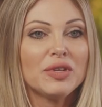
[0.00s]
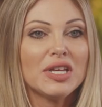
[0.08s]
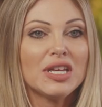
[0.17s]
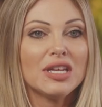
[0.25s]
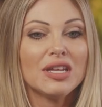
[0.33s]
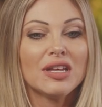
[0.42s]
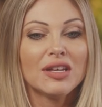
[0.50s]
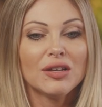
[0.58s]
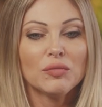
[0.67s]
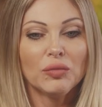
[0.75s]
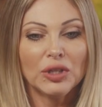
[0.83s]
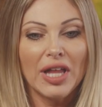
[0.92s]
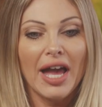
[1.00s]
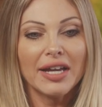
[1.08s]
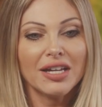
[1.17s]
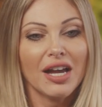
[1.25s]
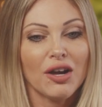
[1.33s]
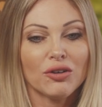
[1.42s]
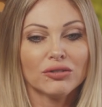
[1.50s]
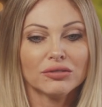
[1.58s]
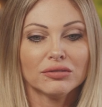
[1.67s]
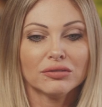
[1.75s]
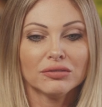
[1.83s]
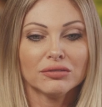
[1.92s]
be
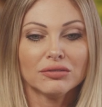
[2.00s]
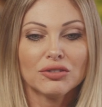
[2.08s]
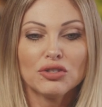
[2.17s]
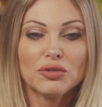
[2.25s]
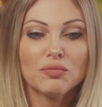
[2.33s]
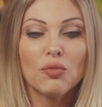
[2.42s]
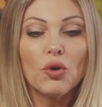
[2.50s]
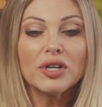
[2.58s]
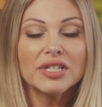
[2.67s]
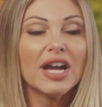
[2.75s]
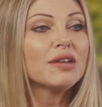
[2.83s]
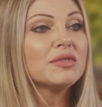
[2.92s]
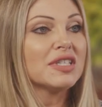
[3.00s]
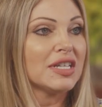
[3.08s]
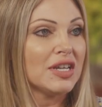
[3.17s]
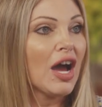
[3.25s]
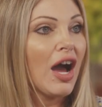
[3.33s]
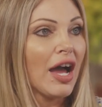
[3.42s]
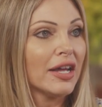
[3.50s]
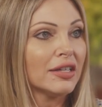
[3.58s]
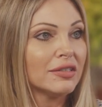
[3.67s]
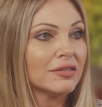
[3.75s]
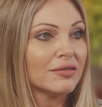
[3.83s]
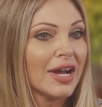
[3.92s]
blackout more times than not.
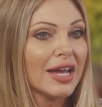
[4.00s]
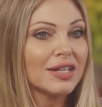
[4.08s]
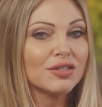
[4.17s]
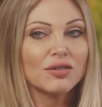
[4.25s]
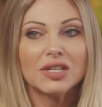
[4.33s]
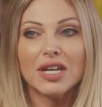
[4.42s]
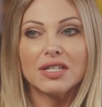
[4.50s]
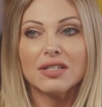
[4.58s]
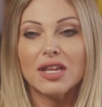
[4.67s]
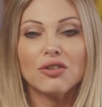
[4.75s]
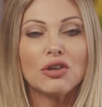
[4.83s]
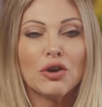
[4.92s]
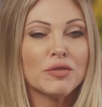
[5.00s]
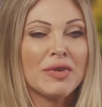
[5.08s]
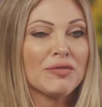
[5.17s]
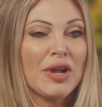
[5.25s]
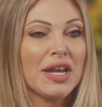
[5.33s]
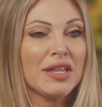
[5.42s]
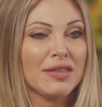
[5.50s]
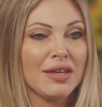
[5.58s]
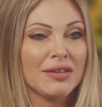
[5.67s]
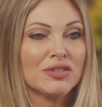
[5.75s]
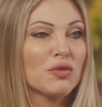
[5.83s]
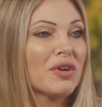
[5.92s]
Yeah. Right. And so the next day you don't remember
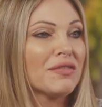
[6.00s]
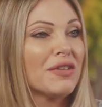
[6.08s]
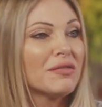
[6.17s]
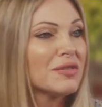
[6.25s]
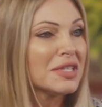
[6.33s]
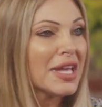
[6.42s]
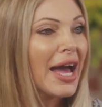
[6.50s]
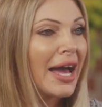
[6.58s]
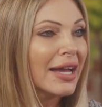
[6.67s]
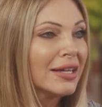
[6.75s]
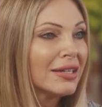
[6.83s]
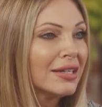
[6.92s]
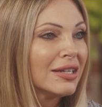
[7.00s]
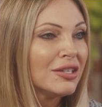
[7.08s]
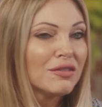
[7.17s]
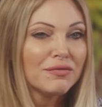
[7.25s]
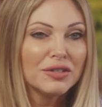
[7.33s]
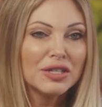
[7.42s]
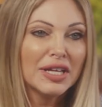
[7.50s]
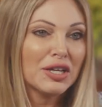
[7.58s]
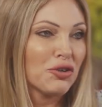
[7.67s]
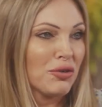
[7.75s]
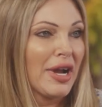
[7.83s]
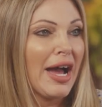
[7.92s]
anything. So what fun was that? Right. You feel
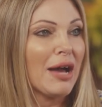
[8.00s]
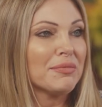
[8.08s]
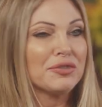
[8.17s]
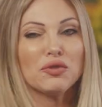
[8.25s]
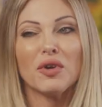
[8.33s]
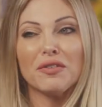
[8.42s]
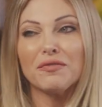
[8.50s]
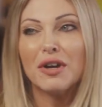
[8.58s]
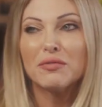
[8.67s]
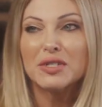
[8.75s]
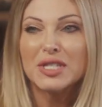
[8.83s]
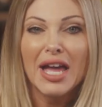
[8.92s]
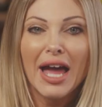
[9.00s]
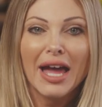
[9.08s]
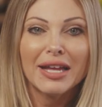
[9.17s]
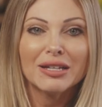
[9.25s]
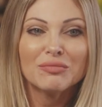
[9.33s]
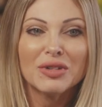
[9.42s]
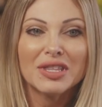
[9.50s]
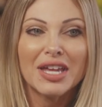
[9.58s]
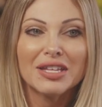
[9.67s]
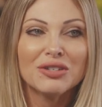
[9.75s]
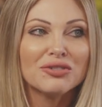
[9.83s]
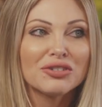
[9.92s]
like crap. So what yeah. fun was that? But
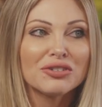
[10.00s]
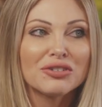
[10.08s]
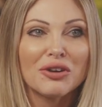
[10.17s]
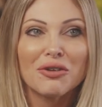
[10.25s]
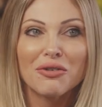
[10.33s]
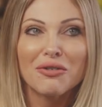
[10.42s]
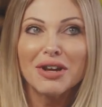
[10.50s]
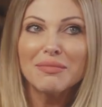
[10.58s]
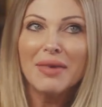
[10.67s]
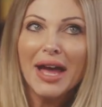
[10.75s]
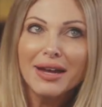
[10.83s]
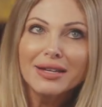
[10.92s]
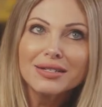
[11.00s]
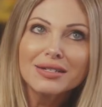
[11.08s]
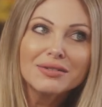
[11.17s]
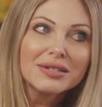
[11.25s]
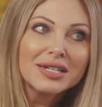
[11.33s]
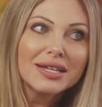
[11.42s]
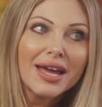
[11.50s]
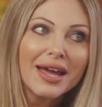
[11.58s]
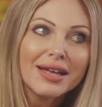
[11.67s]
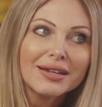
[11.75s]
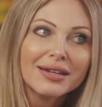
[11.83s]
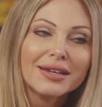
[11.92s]
then you just go right back yep. it
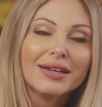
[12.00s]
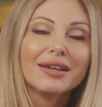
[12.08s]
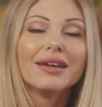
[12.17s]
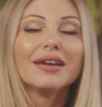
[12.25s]
again. Yeah.